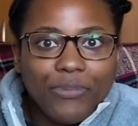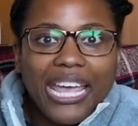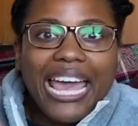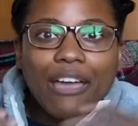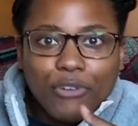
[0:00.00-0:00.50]

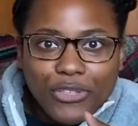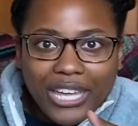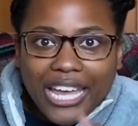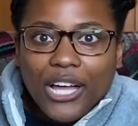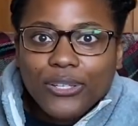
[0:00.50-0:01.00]
everything
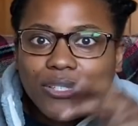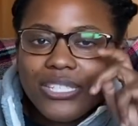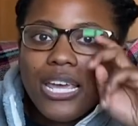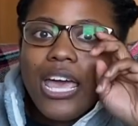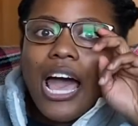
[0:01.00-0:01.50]
else.
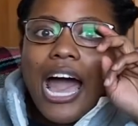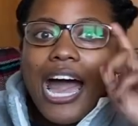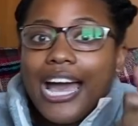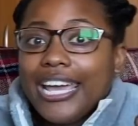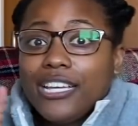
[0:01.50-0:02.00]

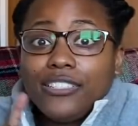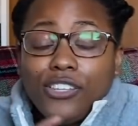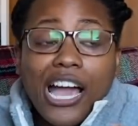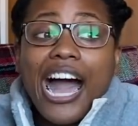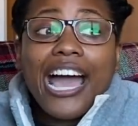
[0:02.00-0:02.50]
I
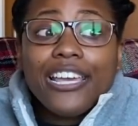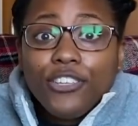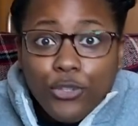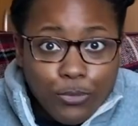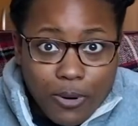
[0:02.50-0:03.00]
I
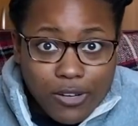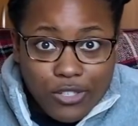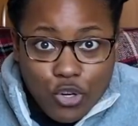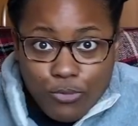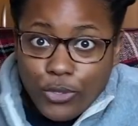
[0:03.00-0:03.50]
use Barnes and
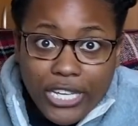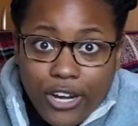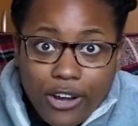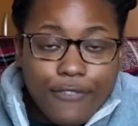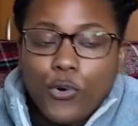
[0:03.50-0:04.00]
Noble
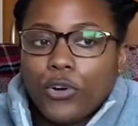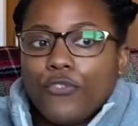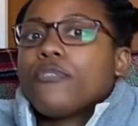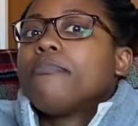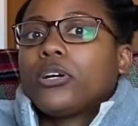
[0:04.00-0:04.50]
here. I've ordered
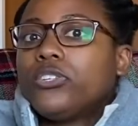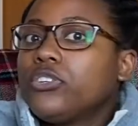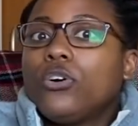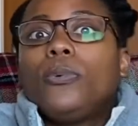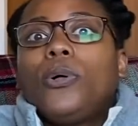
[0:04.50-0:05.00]
from Barnes and
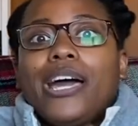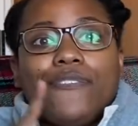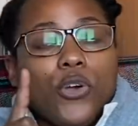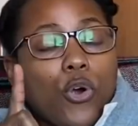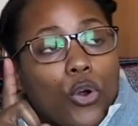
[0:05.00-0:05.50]
Noble. I've
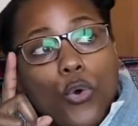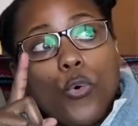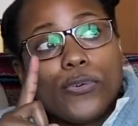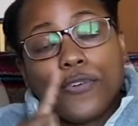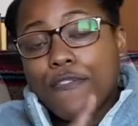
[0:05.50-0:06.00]

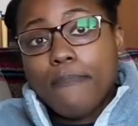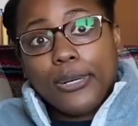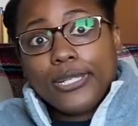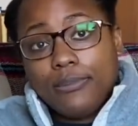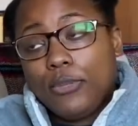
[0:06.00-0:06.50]
ordered from
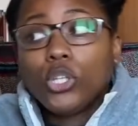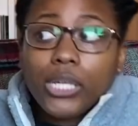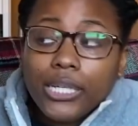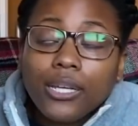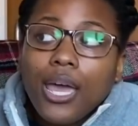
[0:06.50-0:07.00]
Books A
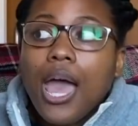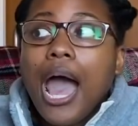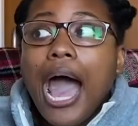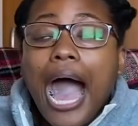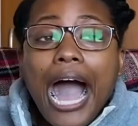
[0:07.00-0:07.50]
Million.
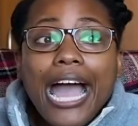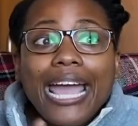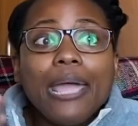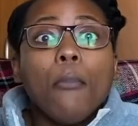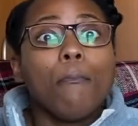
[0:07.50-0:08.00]

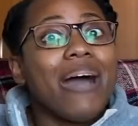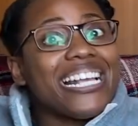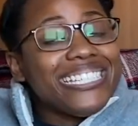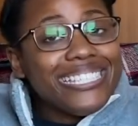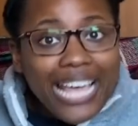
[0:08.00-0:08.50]
I
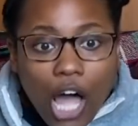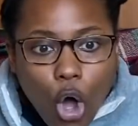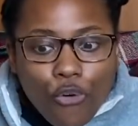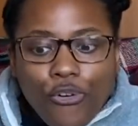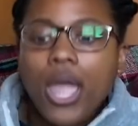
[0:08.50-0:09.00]

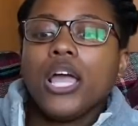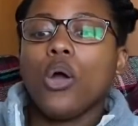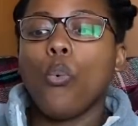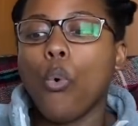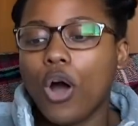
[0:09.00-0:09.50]
myself
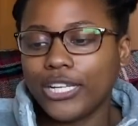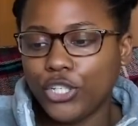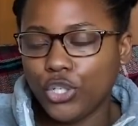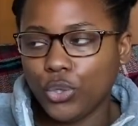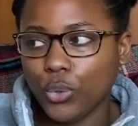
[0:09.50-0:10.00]
want
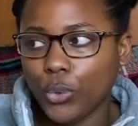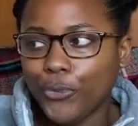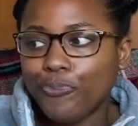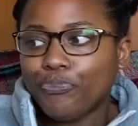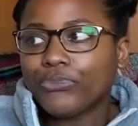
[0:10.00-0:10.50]
to
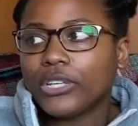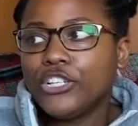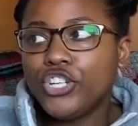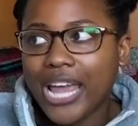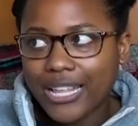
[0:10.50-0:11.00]

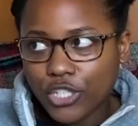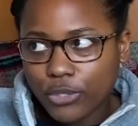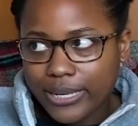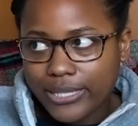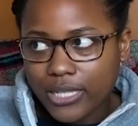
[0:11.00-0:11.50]
challenge
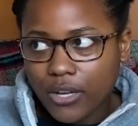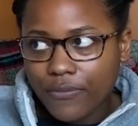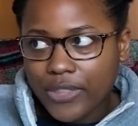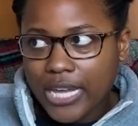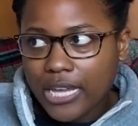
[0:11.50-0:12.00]
myself
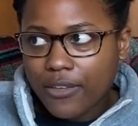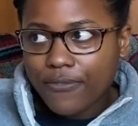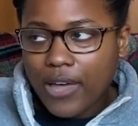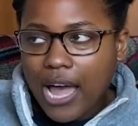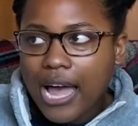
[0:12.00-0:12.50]
that if
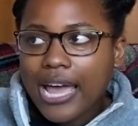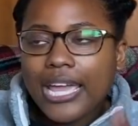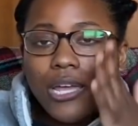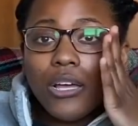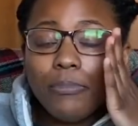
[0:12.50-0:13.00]

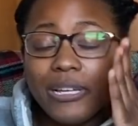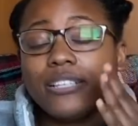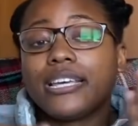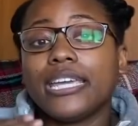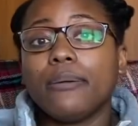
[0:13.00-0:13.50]
I, because
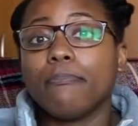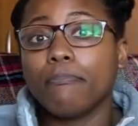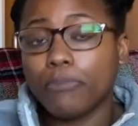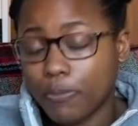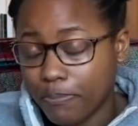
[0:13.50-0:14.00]
I get
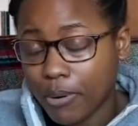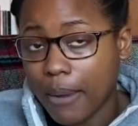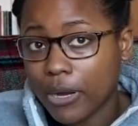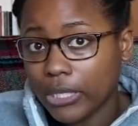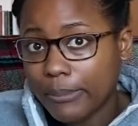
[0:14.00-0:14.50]

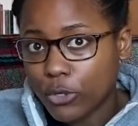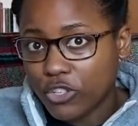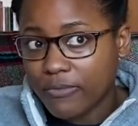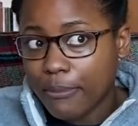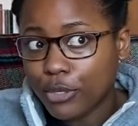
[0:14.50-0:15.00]
primarily most
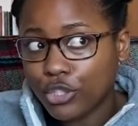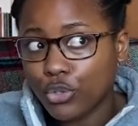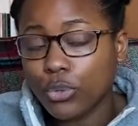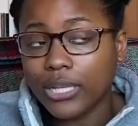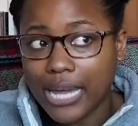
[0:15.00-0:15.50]
of my books
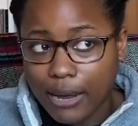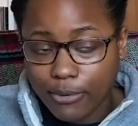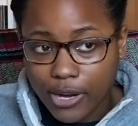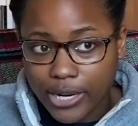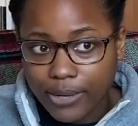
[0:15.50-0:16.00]
through the
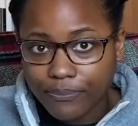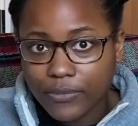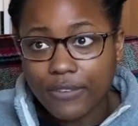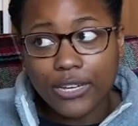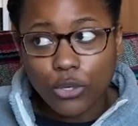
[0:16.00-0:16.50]
library,
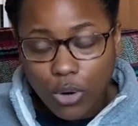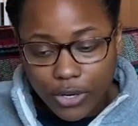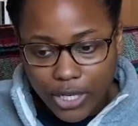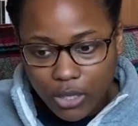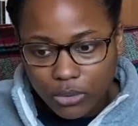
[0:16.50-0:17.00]
if I don't
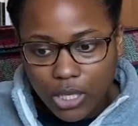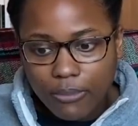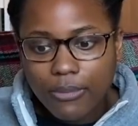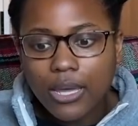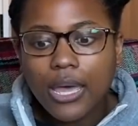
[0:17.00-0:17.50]
already own
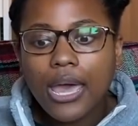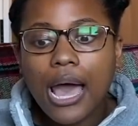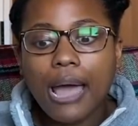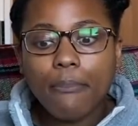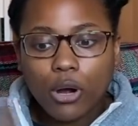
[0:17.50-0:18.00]
them,
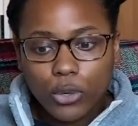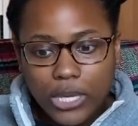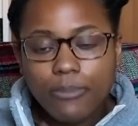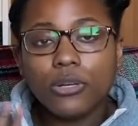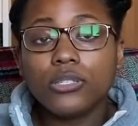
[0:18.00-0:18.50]
I borrow
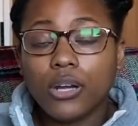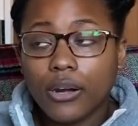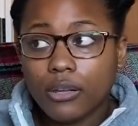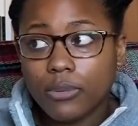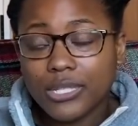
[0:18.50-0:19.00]
ebooks and
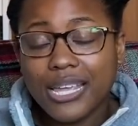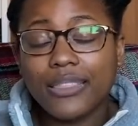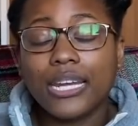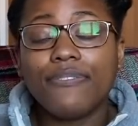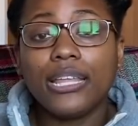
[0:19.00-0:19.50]
audiobooks. And
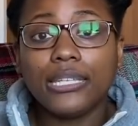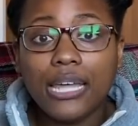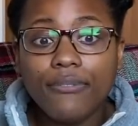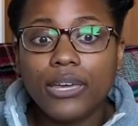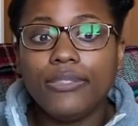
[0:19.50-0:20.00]
then if I
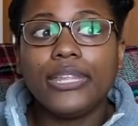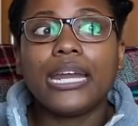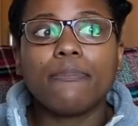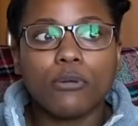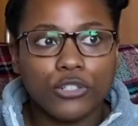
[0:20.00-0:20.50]
love it, then
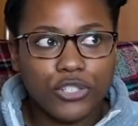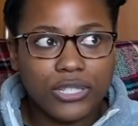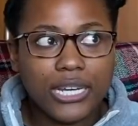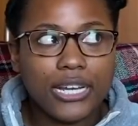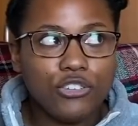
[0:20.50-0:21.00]
I purchase
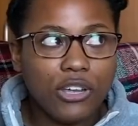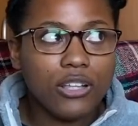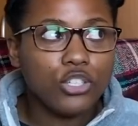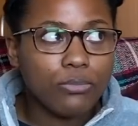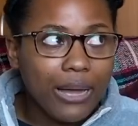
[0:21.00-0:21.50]
it. And I
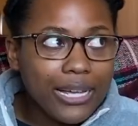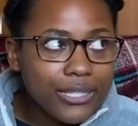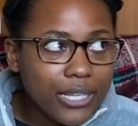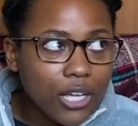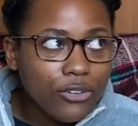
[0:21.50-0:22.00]
challenge
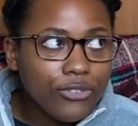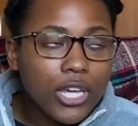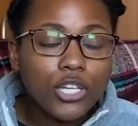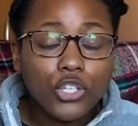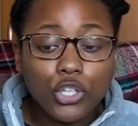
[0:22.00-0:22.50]
myself
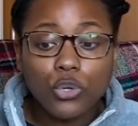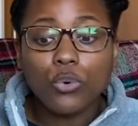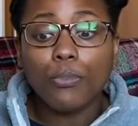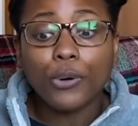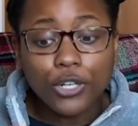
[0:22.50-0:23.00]
to
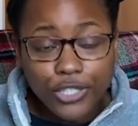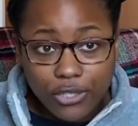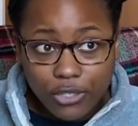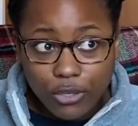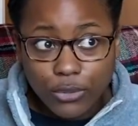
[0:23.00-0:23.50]
purchase
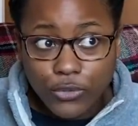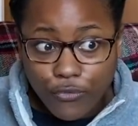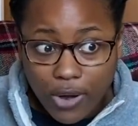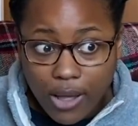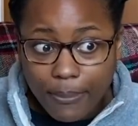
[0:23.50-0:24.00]
those
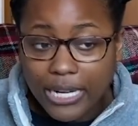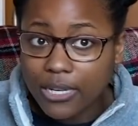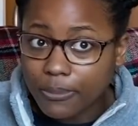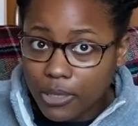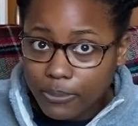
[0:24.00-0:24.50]
from an
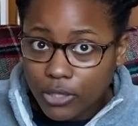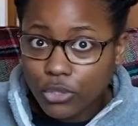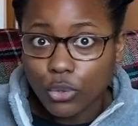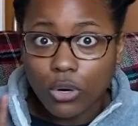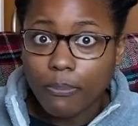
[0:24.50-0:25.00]
independent
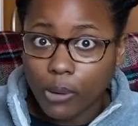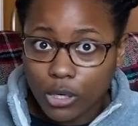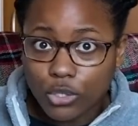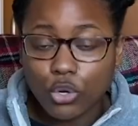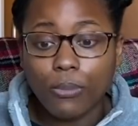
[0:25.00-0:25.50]
bookstore,
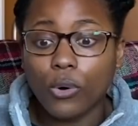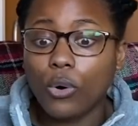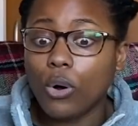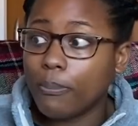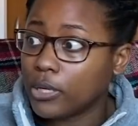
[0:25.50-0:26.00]
Barnes and
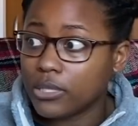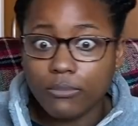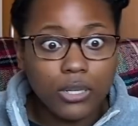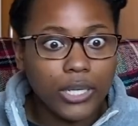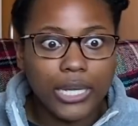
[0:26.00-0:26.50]
Noble, Books A
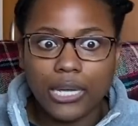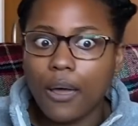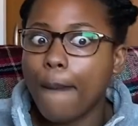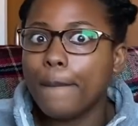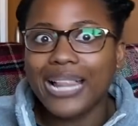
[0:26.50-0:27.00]

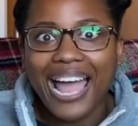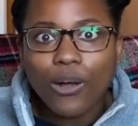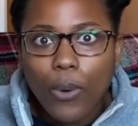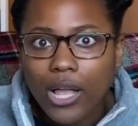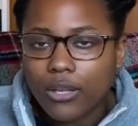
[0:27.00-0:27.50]
Million,
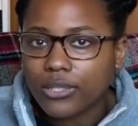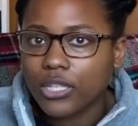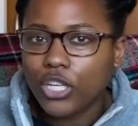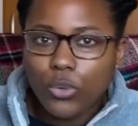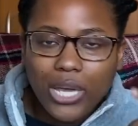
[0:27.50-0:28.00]
Blackwell's in the
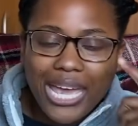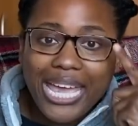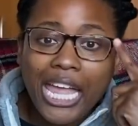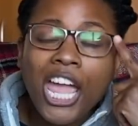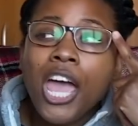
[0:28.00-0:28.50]
U
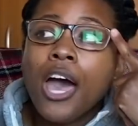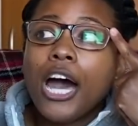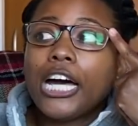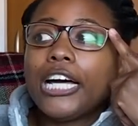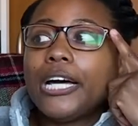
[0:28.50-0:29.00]
K,
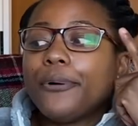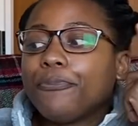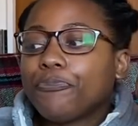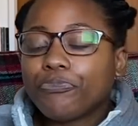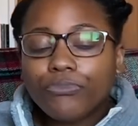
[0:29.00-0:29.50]

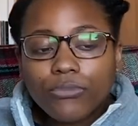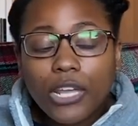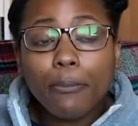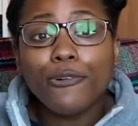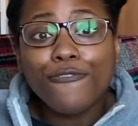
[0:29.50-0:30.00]
um,
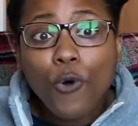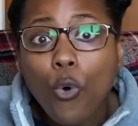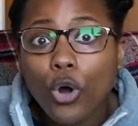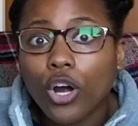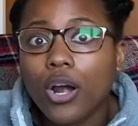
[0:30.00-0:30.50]

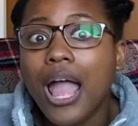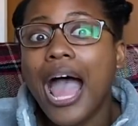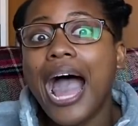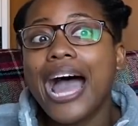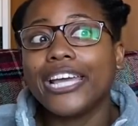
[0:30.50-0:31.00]
before
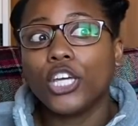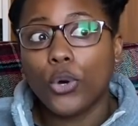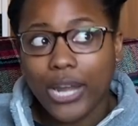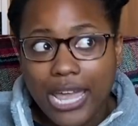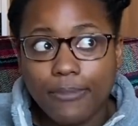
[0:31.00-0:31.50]
I go
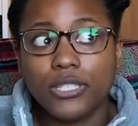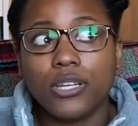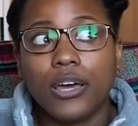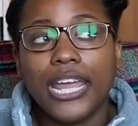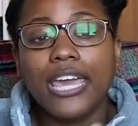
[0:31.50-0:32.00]
to
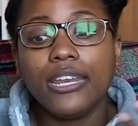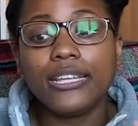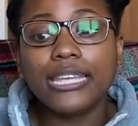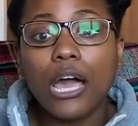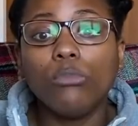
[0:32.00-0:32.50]
Amazon. And it has
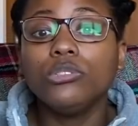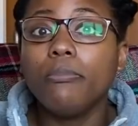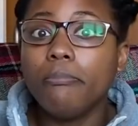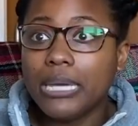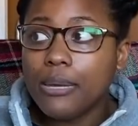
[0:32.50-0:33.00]
helped
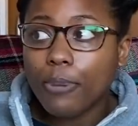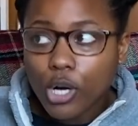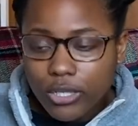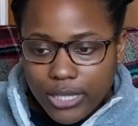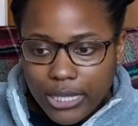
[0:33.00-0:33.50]
me
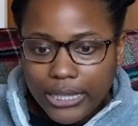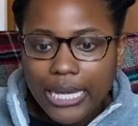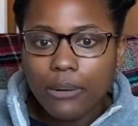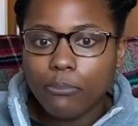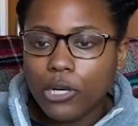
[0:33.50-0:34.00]
personally
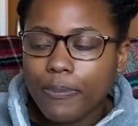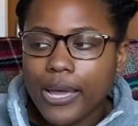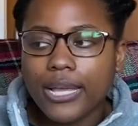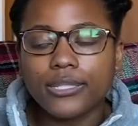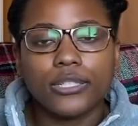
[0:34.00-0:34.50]
in book
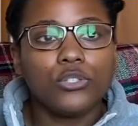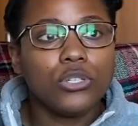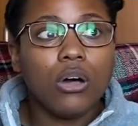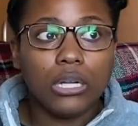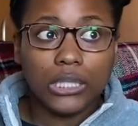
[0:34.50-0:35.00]
buying, because I used to
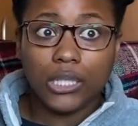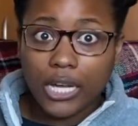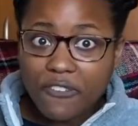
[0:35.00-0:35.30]
haul a lot